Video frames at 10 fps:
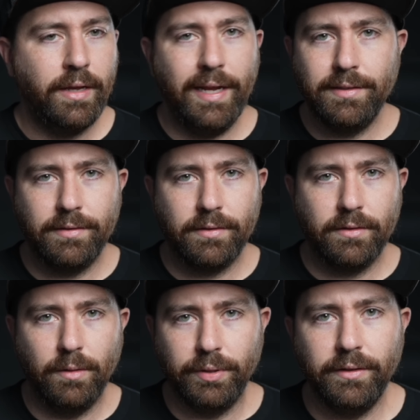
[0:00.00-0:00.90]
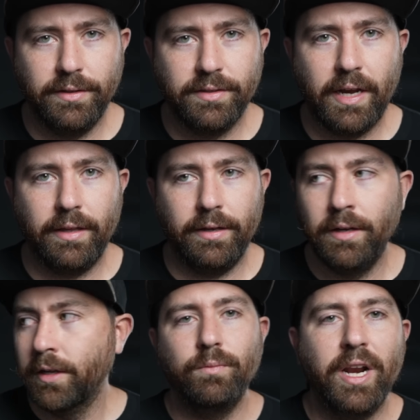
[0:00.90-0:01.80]
It's completely silent.
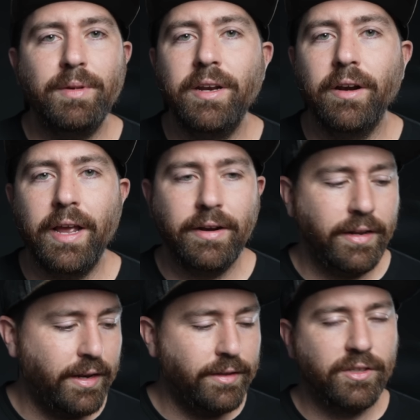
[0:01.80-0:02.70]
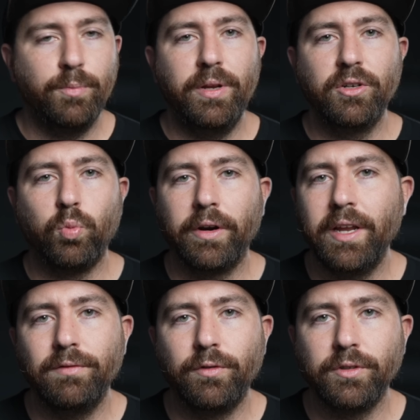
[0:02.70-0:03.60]
When I'm in here editing and this computer's
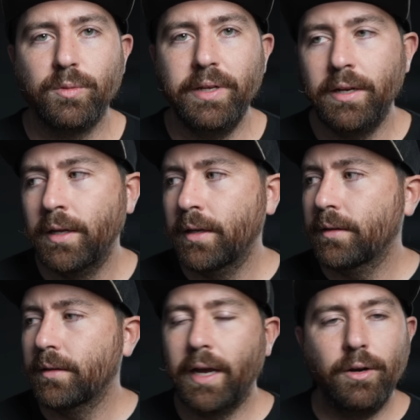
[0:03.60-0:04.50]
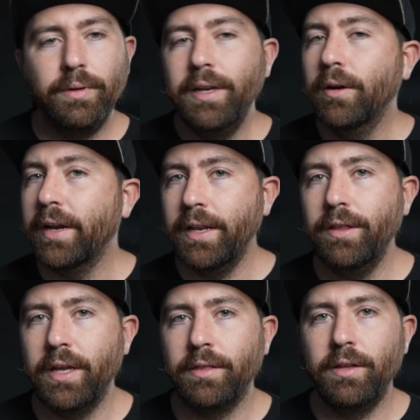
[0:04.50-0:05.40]
working at full speed, I don't hear anything.